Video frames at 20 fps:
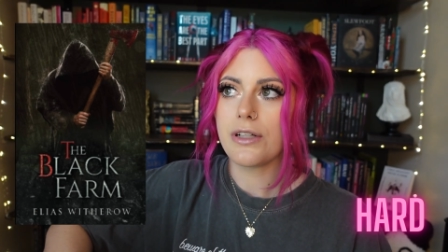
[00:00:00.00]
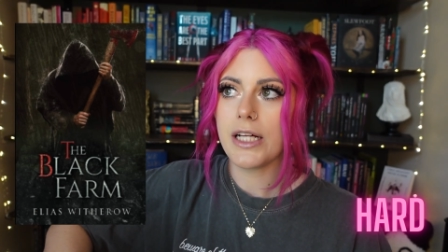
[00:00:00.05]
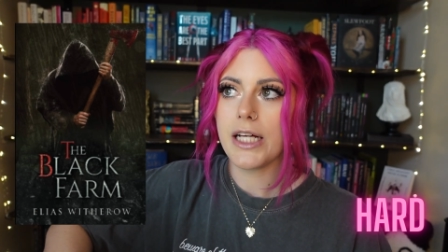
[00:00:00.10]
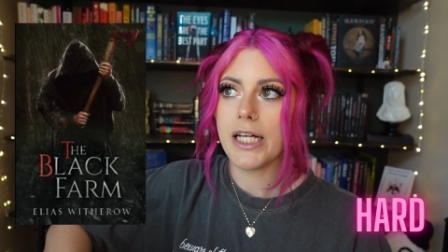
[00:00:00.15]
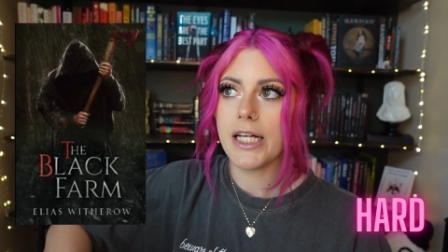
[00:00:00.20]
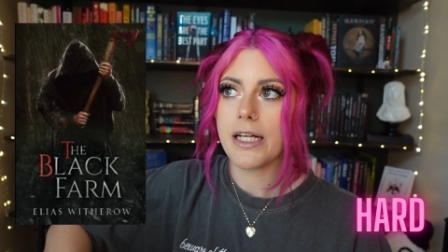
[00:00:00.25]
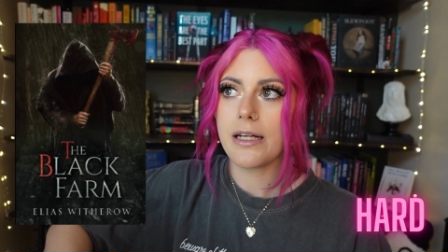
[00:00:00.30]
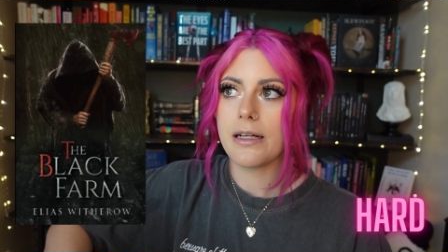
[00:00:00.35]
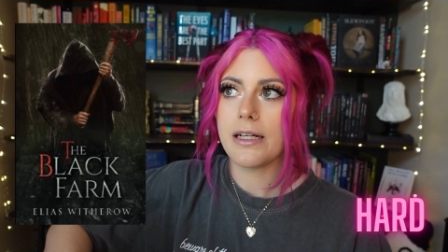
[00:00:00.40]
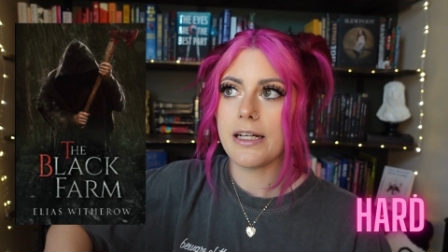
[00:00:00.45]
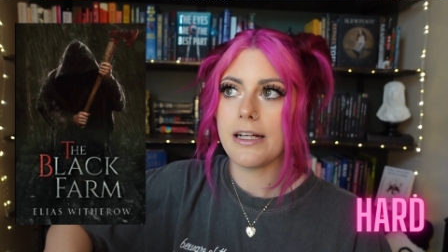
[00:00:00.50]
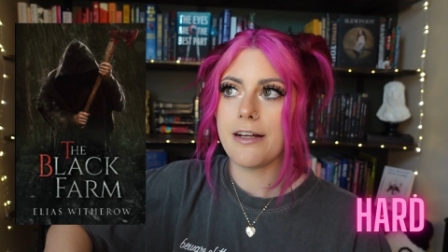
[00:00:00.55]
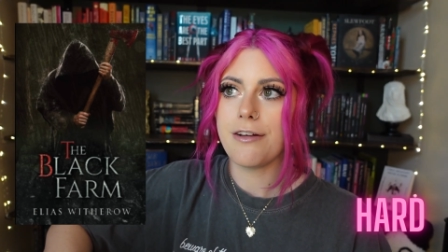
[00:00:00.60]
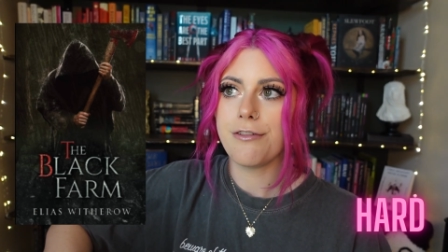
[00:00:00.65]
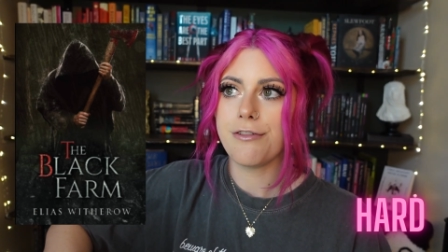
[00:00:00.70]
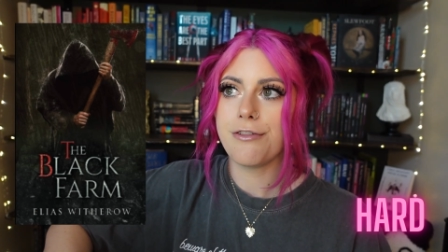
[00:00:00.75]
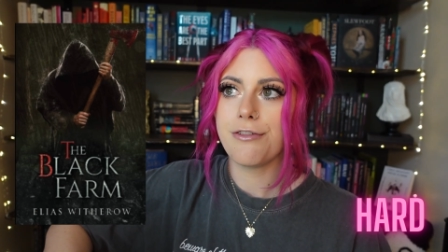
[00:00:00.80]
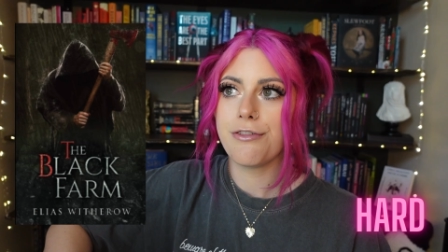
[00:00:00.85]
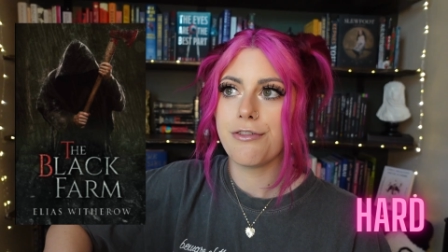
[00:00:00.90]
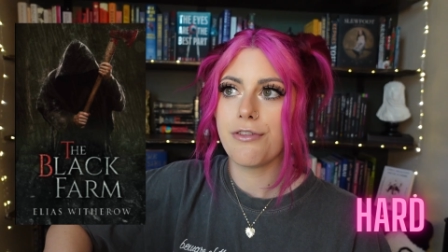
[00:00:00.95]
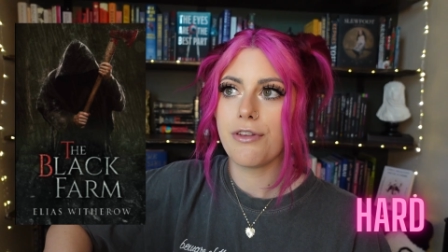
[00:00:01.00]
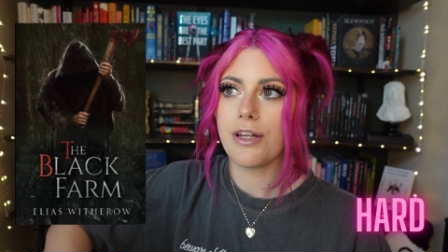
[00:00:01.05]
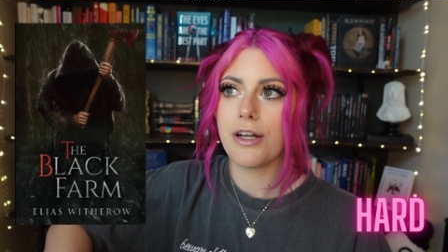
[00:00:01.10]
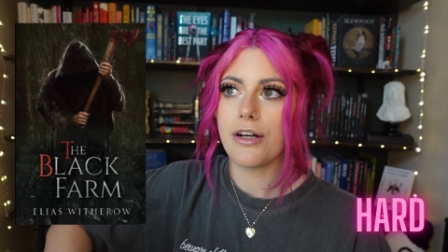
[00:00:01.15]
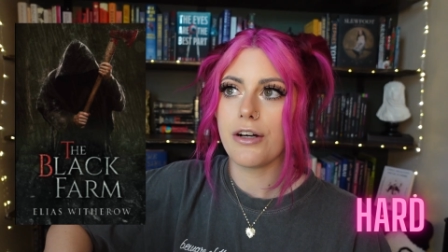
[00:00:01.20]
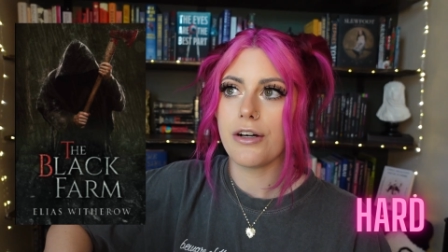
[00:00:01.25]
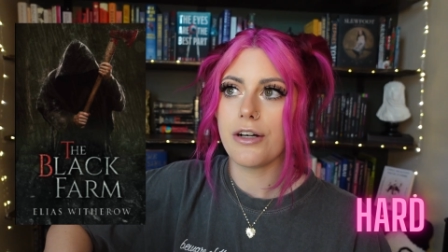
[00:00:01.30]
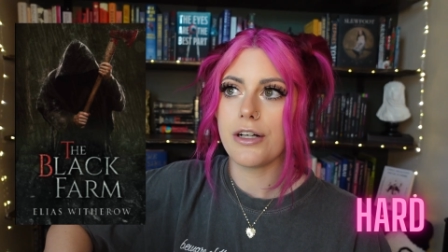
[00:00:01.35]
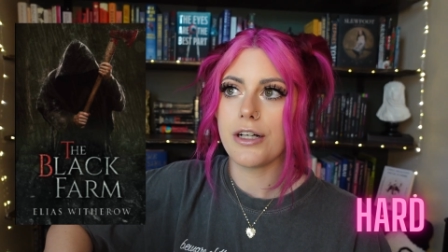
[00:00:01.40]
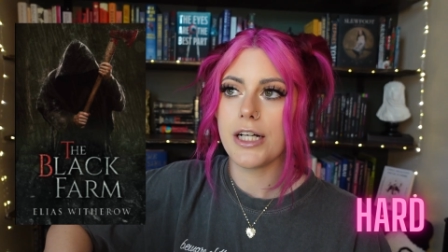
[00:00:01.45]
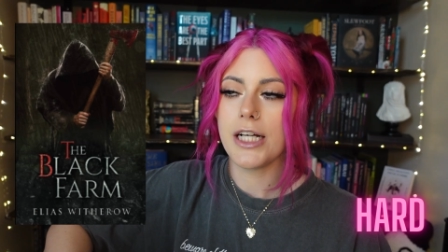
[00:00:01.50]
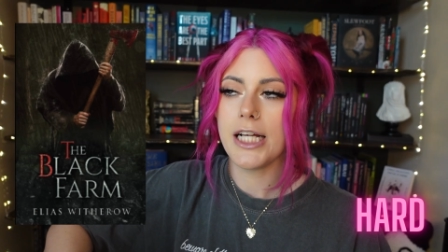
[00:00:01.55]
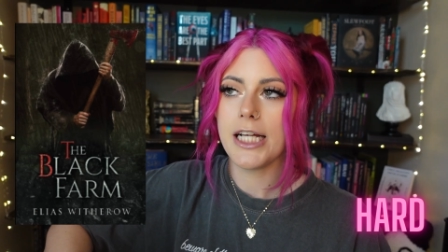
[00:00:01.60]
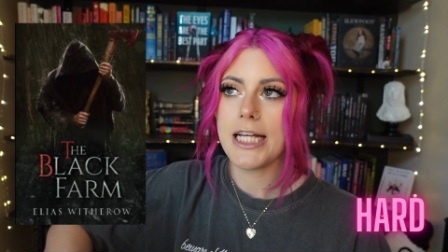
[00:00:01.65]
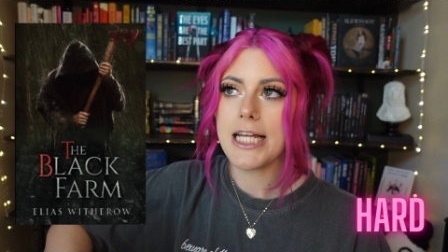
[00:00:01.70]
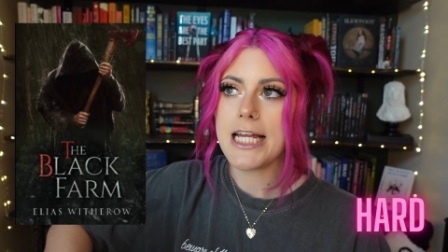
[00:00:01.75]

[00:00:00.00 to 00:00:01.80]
like if they're